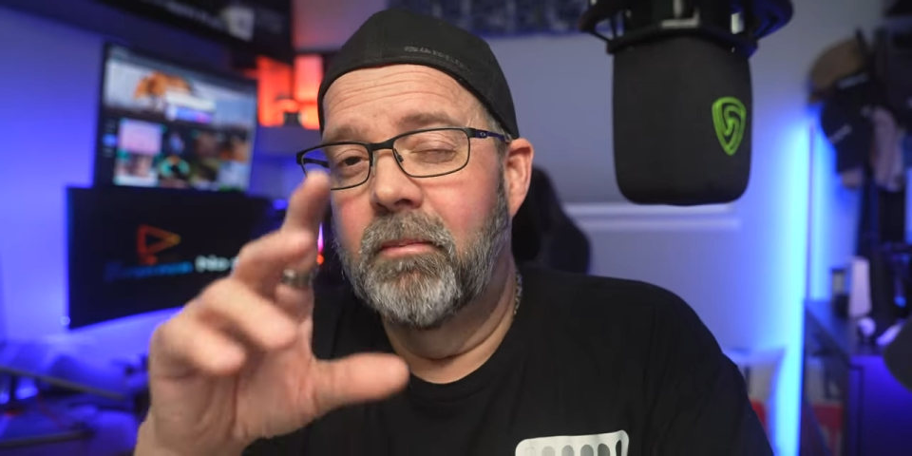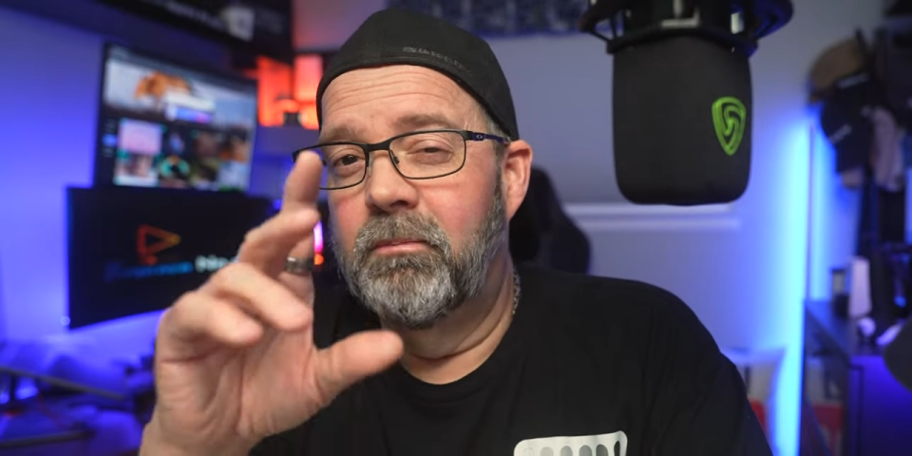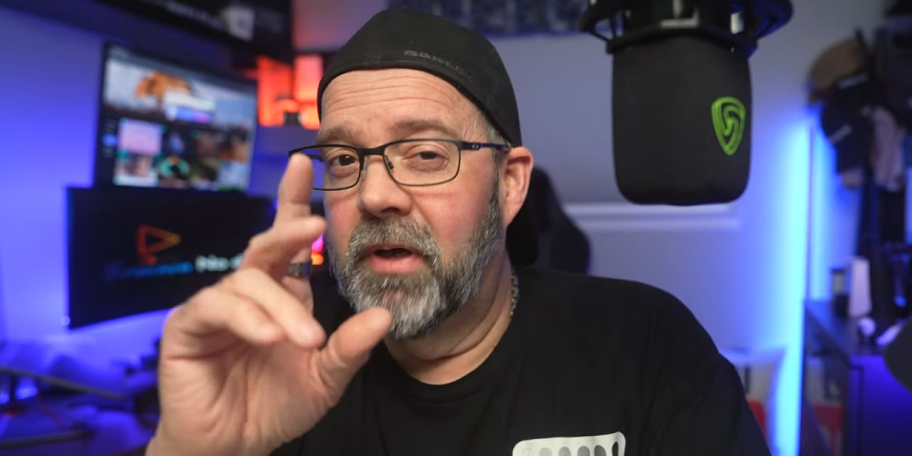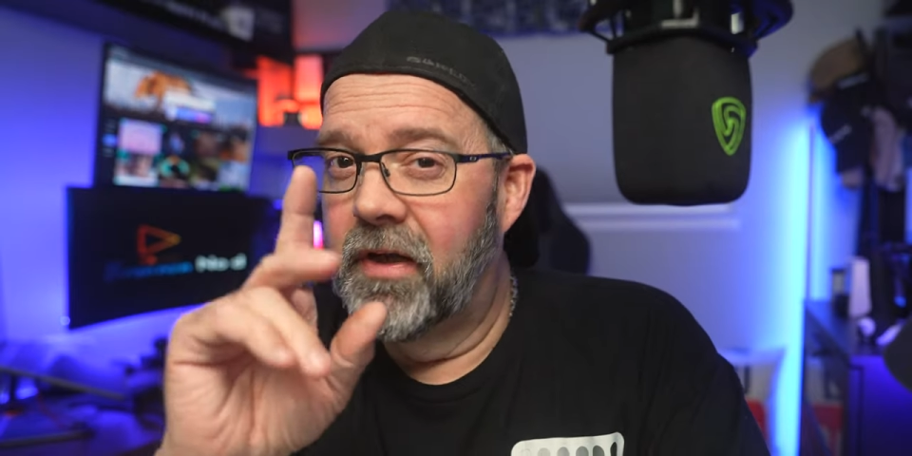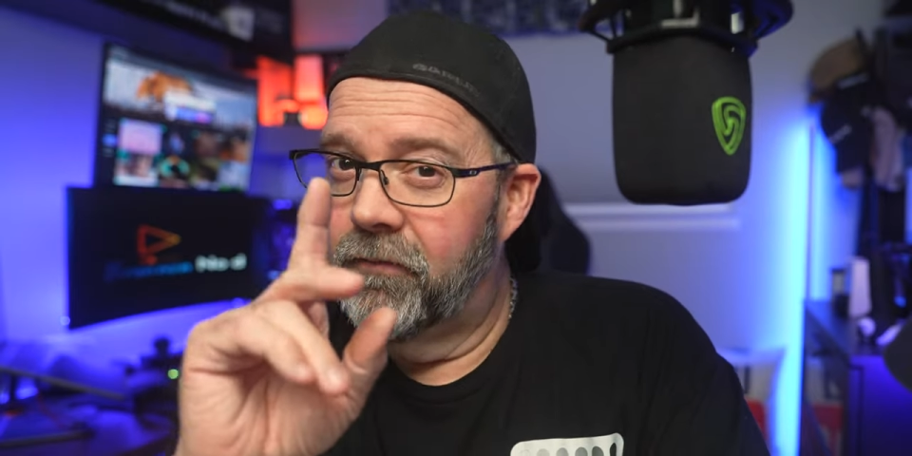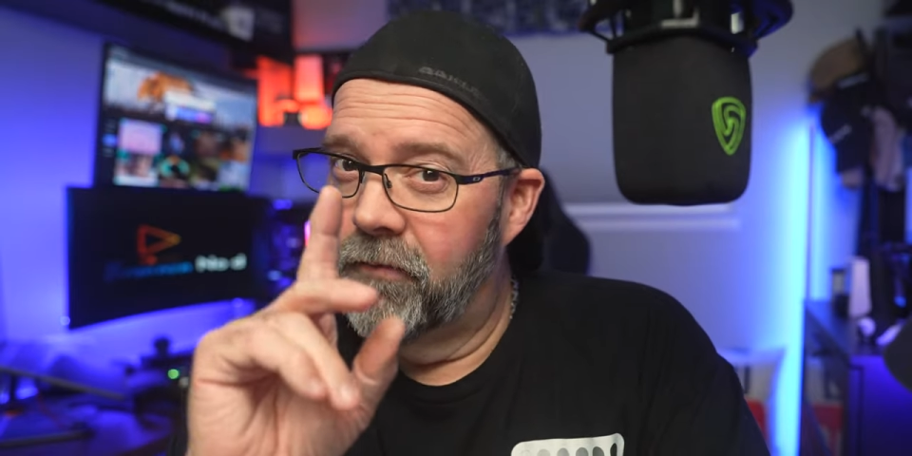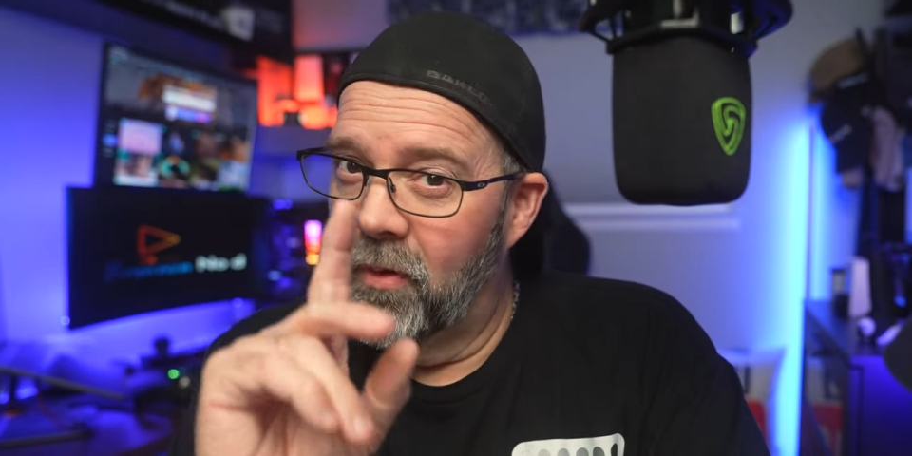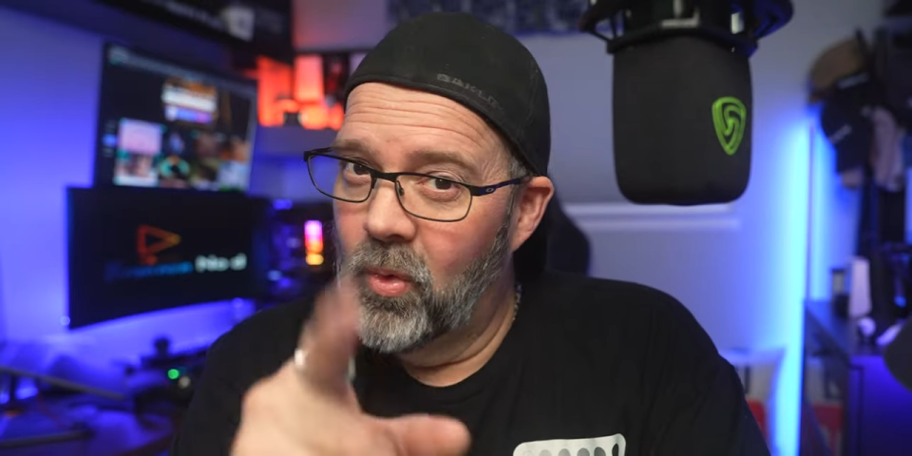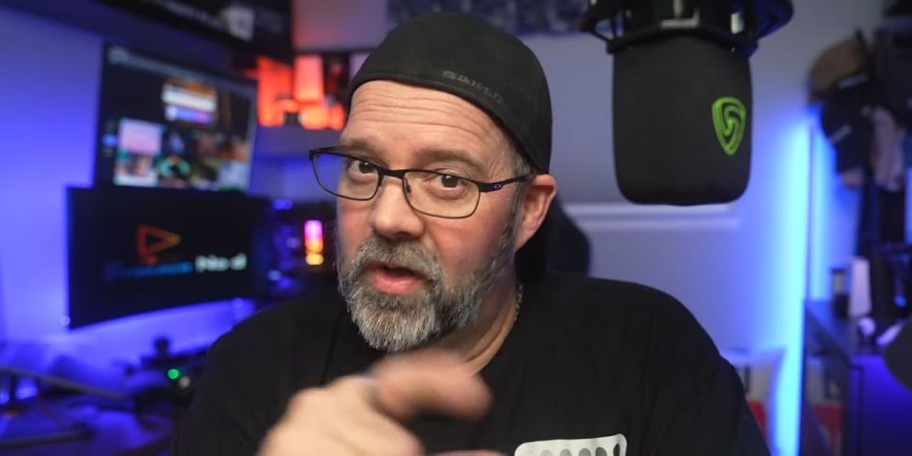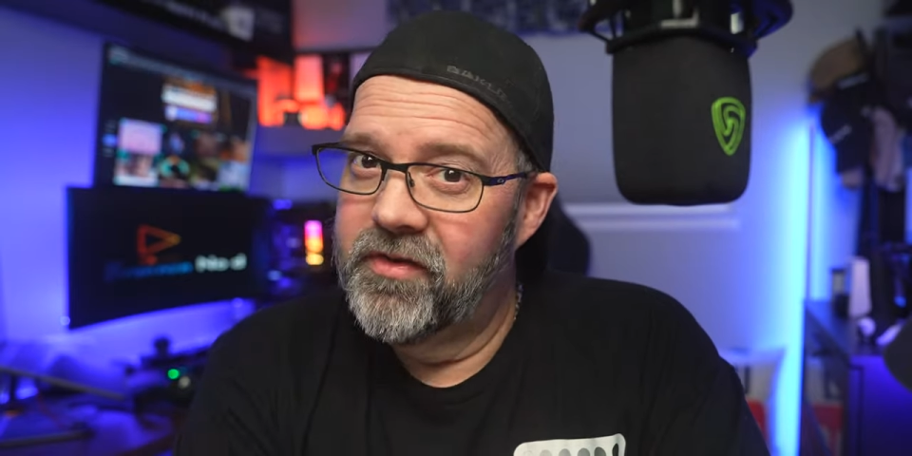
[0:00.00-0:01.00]
But for
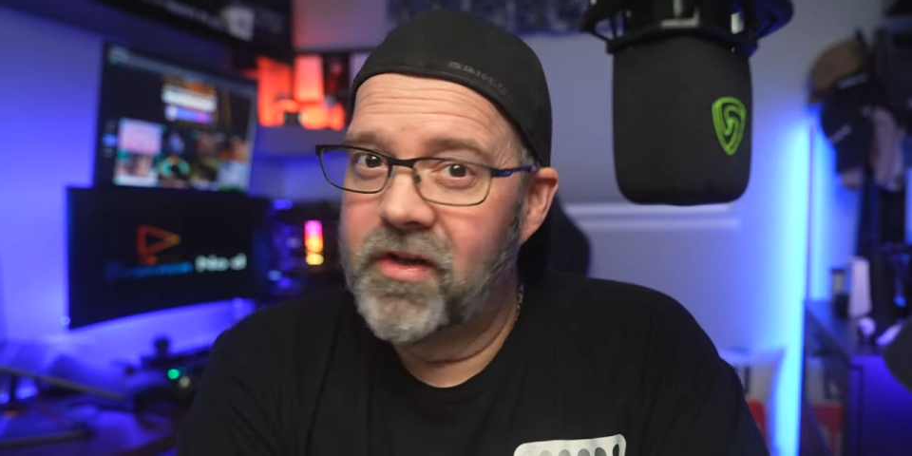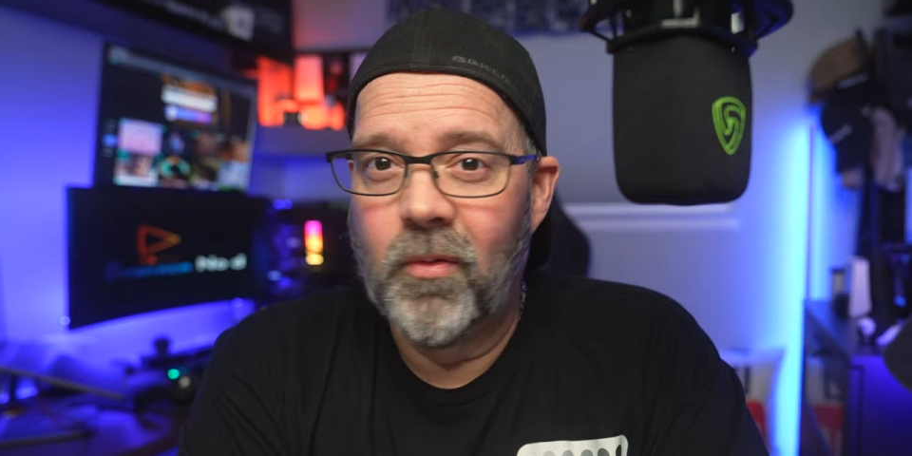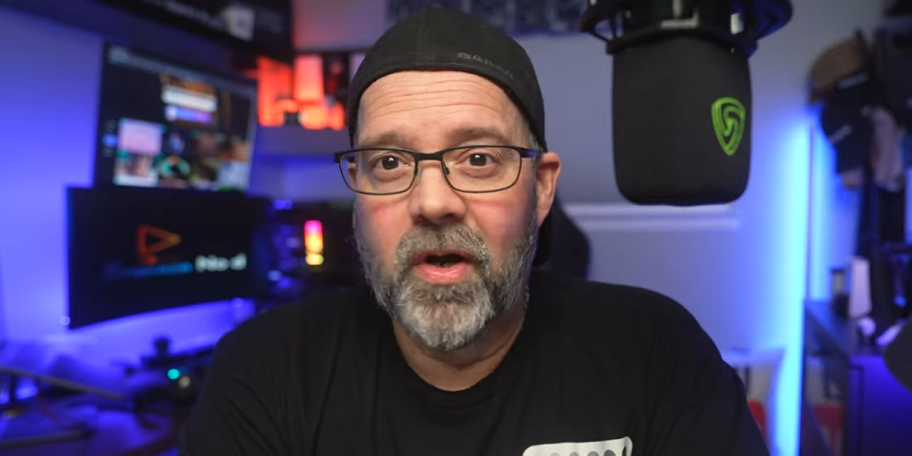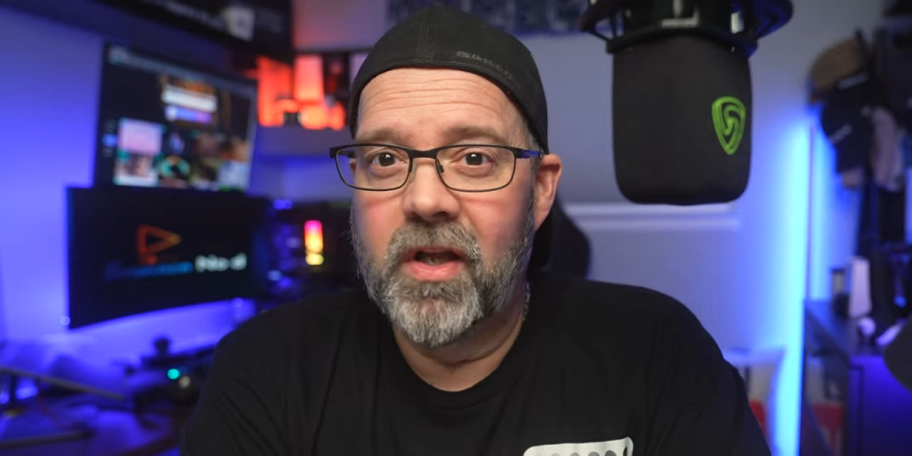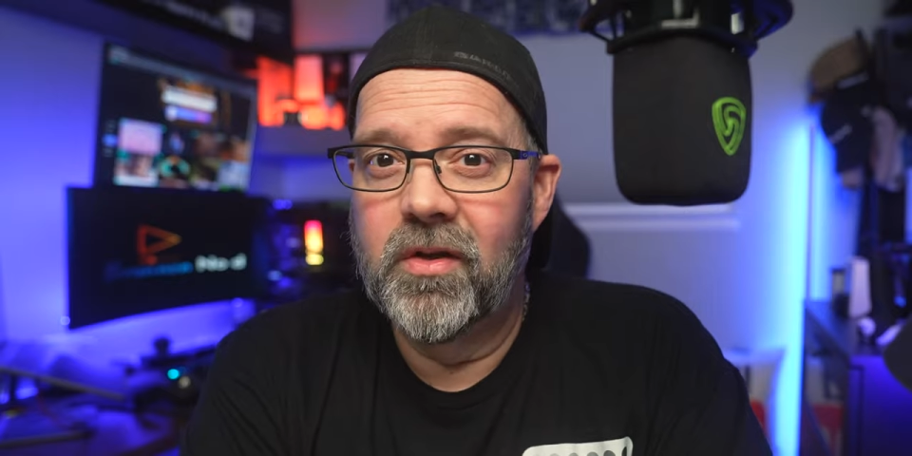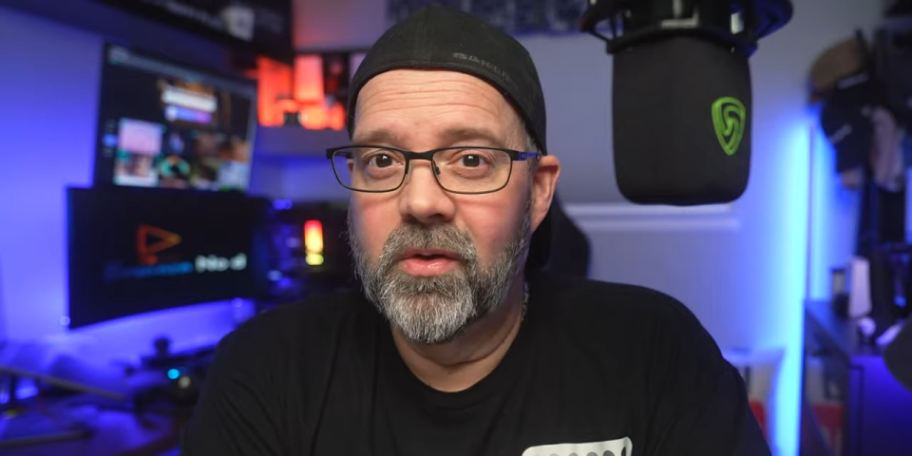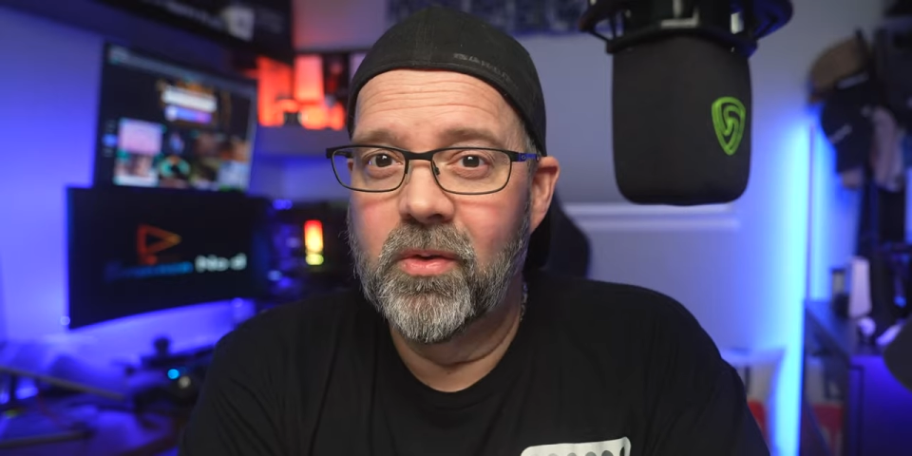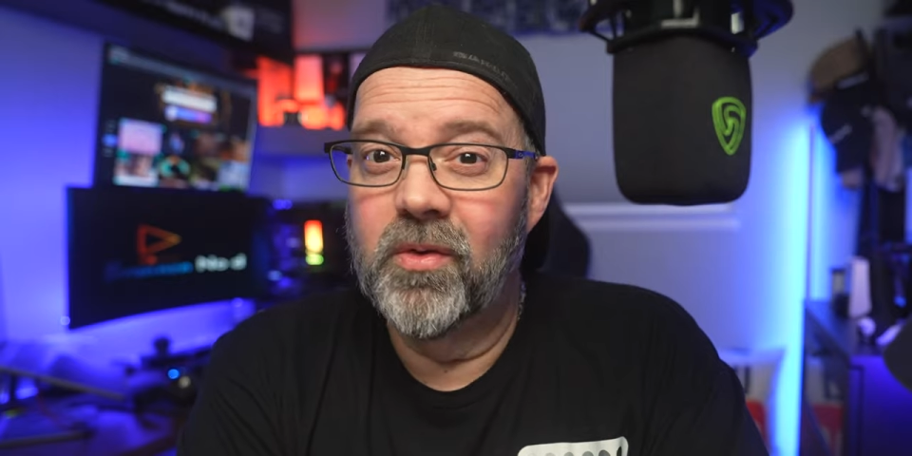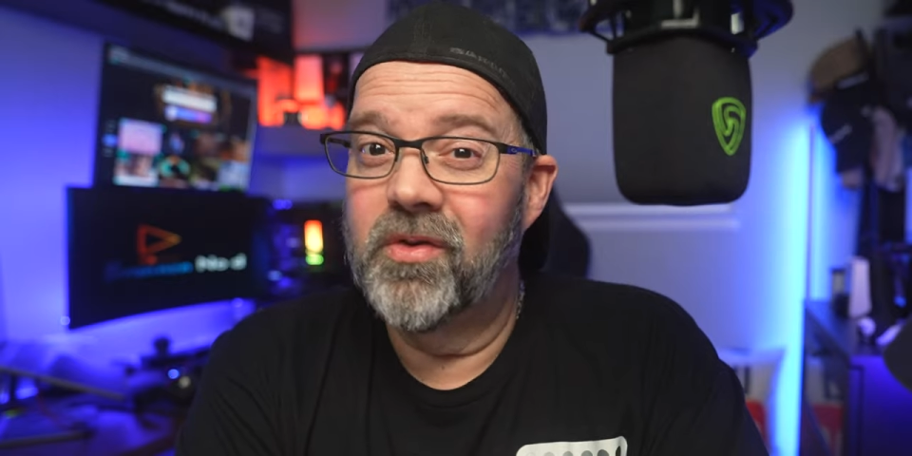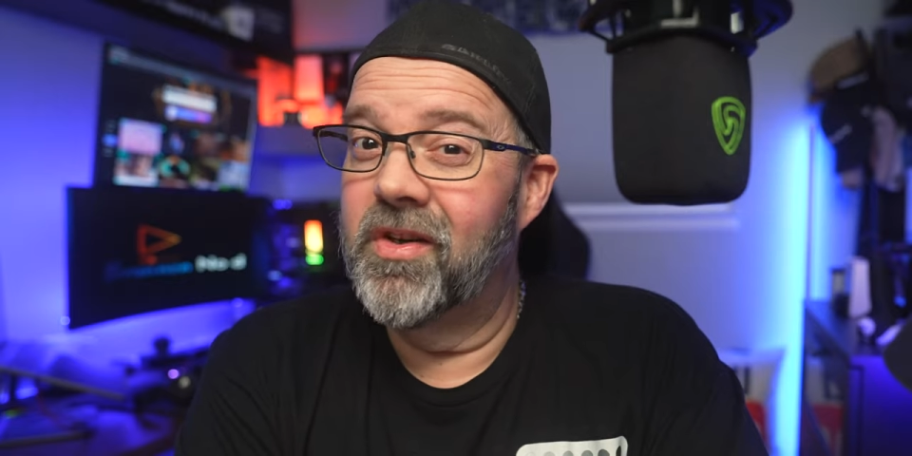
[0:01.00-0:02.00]
the ones that want to use